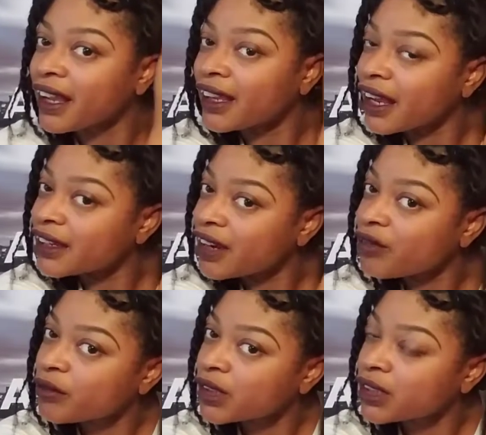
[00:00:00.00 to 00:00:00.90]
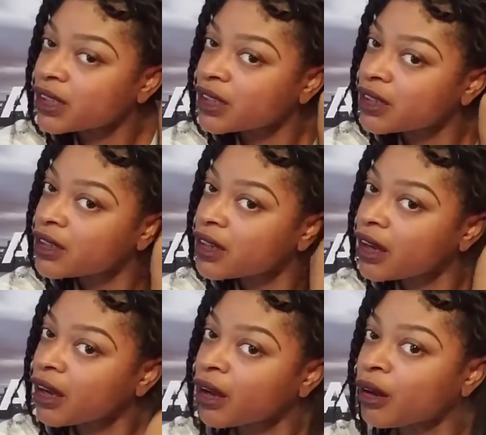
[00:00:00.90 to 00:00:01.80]
And I never really
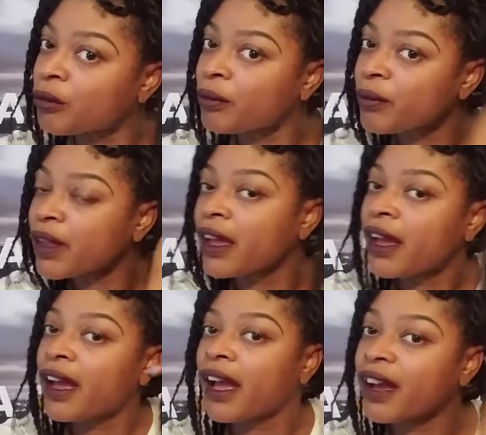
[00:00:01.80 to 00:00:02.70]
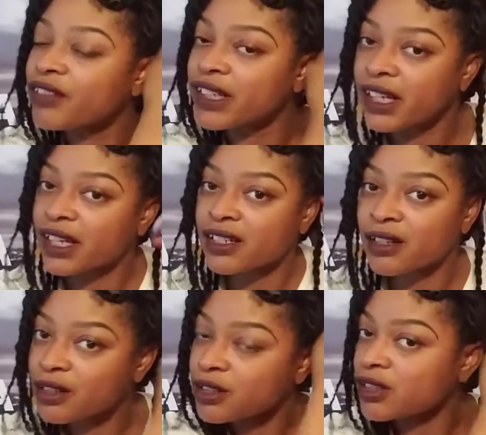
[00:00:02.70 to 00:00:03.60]
have a need
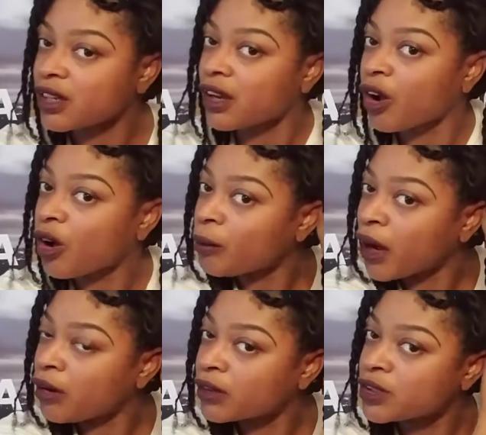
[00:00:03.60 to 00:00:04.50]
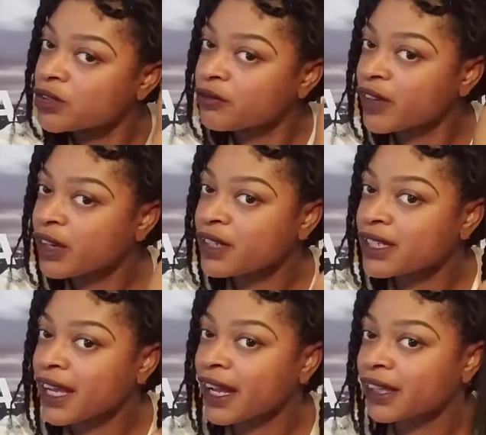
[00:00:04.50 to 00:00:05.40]
to comb. I only do finger
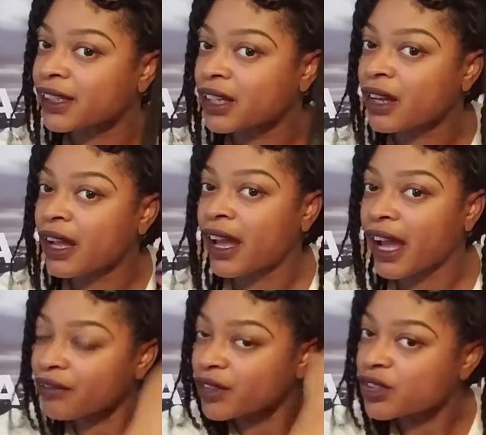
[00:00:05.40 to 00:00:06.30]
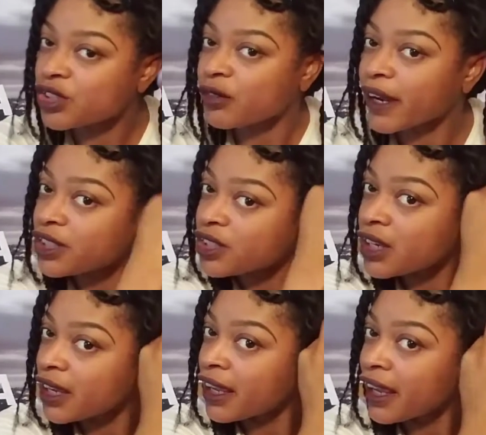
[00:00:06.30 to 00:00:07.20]
detangling after it's stretched.
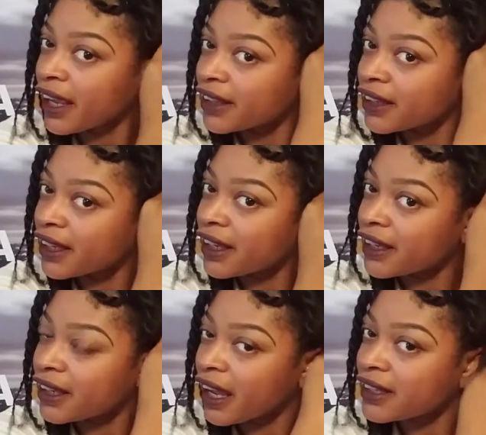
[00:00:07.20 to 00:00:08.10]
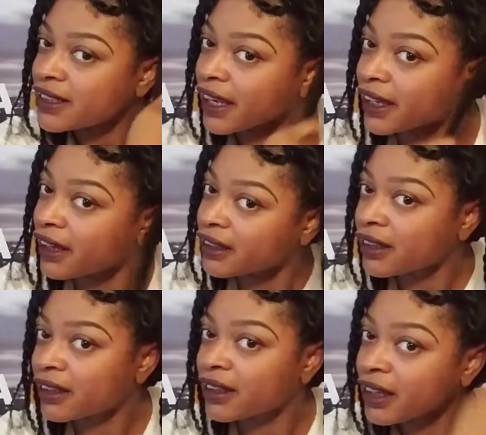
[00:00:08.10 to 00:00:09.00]
And then I take it
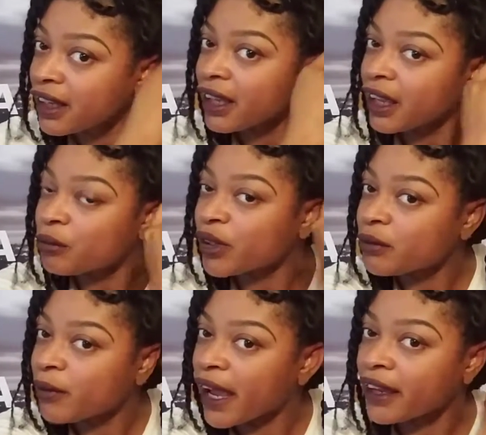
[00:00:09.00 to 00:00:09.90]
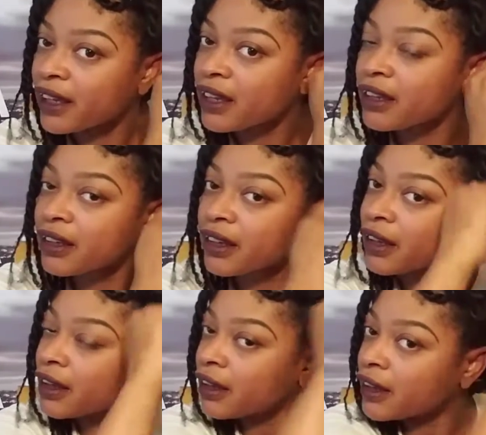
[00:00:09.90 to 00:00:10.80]
and put it back
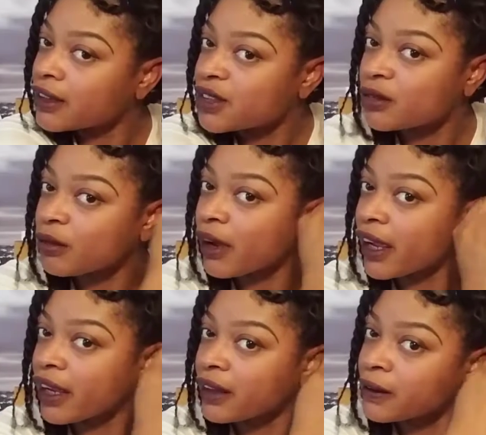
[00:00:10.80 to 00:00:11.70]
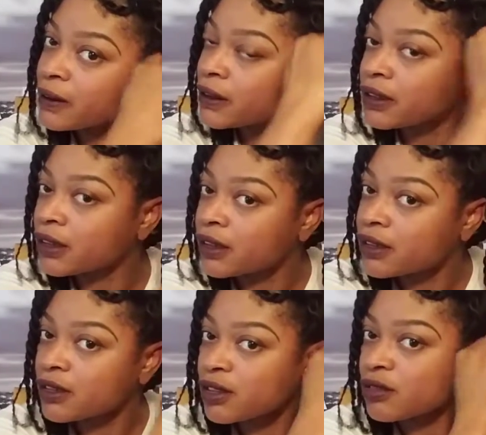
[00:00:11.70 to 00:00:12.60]
into a
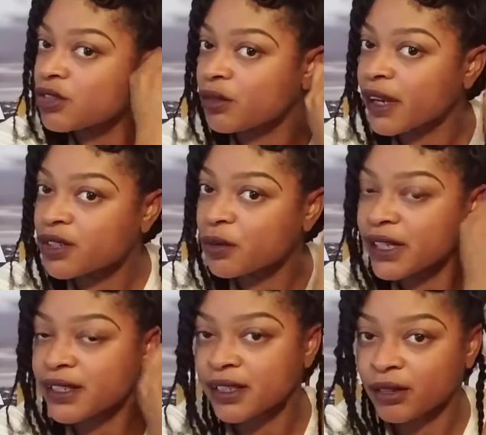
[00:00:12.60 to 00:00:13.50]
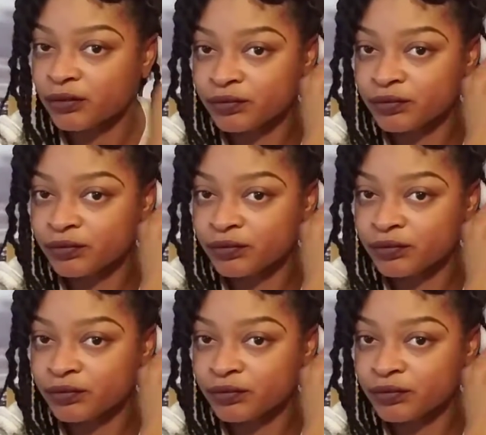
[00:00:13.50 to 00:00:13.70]
2-strand twist.